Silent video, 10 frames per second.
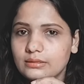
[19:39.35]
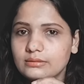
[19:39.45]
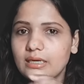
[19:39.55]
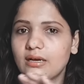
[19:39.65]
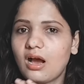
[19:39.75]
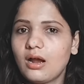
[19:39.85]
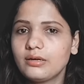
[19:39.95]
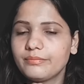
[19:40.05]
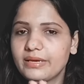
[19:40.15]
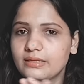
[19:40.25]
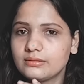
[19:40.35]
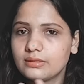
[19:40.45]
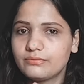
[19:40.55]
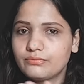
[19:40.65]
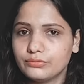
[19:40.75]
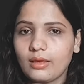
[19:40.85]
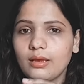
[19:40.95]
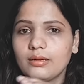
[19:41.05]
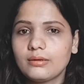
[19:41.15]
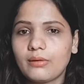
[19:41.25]
They can't make their food.
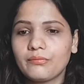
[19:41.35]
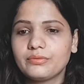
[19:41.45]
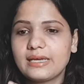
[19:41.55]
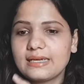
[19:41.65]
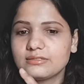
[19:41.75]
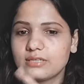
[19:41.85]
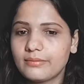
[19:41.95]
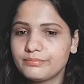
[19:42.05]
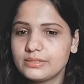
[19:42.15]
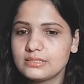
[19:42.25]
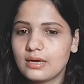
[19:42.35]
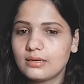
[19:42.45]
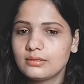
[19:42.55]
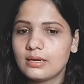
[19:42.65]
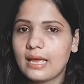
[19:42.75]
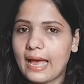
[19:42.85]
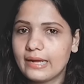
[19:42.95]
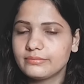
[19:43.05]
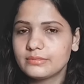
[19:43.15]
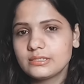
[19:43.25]
Now, the examples are
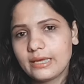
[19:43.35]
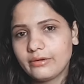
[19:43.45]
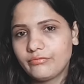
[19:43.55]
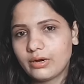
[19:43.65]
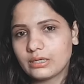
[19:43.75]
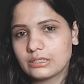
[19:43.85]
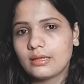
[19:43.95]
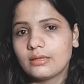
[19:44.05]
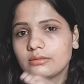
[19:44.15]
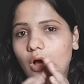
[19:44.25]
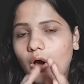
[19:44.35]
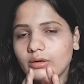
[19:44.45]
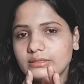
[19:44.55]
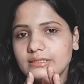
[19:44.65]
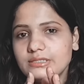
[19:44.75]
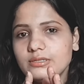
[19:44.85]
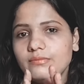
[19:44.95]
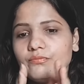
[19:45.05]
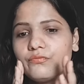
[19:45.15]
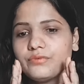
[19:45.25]
animals and fungus. The
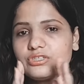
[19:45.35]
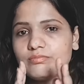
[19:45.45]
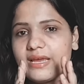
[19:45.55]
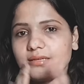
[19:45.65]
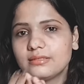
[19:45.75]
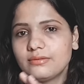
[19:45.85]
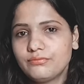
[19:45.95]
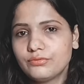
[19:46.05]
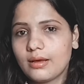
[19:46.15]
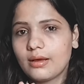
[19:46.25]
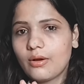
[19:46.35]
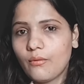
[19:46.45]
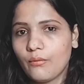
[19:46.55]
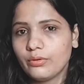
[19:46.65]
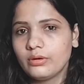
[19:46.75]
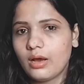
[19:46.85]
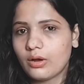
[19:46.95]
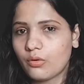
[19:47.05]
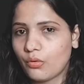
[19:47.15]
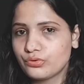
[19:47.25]
organism which make their food own are
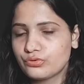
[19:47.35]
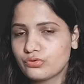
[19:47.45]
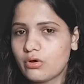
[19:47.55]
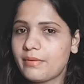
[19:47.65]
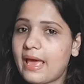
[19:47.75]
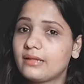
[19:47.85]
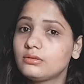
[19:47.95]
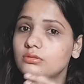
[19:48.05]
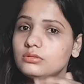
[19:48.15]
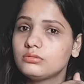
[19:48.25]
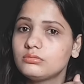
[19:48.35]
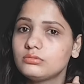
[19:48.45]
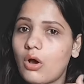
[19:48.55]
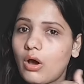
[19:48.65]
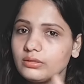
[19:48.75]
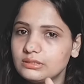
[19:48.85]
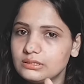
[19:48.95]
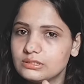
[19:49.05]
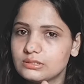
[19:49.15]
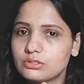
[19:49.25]
autotroph, and the
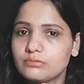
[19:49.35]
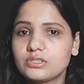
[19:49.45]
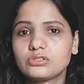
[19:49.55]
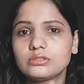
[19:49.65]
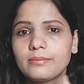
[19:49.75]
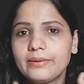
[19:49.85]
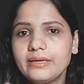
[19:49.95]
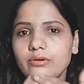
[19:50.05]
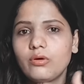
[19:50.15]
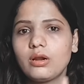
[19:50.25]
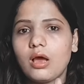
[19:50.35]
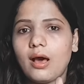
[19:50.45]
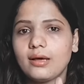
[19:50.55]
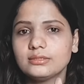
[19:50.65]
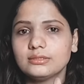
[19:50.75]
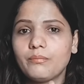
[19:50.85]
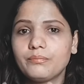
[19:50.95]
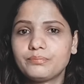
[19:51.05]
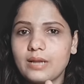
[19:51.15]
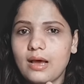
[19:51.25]
organisms which depend on other
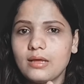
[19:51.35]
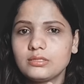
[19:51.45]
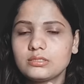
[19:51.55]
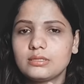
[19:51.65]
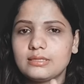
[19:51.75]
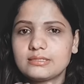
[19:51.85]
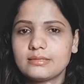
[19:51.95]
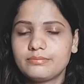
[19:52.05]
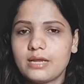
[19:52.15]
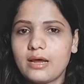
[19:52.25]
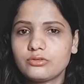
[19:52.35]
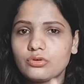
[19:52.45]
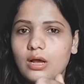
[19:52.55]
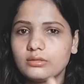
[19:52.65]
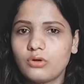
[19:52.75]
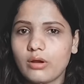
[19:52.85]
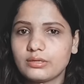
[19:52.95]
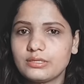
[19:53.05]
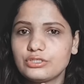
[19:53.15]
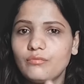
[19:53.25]
plants, let's say plants or other
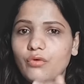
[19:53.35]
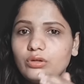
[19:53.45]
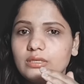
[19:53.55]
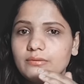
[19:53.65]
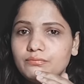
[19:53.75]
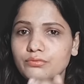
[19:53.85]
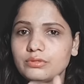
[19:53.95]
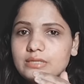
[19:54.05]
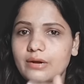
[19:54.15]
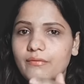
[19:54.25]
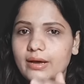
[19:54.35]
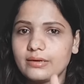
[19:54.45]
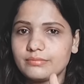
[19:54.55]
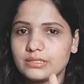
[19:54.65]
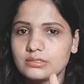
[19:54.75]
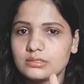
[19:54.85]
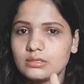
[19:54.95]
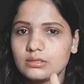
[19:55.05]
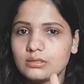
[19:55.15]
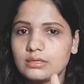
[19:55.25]
organisms for their food requirements
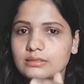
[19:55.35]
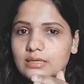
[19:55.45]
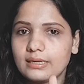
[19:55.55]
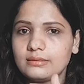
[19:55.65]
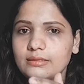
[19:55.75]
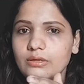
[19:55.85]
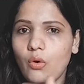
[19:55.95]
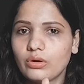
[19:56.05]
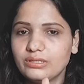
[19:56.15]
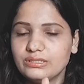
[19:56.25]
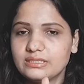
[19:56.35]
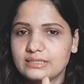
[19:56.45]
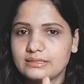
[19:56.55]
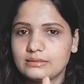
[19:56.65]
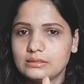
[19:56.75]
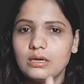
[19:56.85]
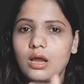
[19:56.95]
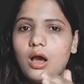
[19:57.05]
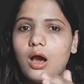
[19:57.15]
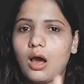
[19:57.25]
directly or indirectly
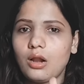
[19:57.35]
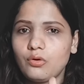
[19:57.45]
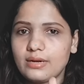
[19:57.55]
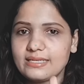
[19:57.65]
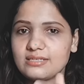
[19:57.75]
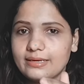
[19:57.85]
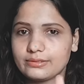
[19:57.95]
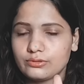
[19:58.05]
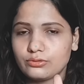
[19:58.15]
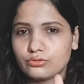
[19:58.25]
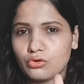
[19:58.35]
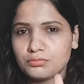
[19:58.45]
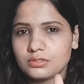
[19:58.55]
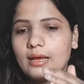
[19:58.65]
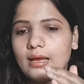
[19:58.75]
are known as heterotrophs.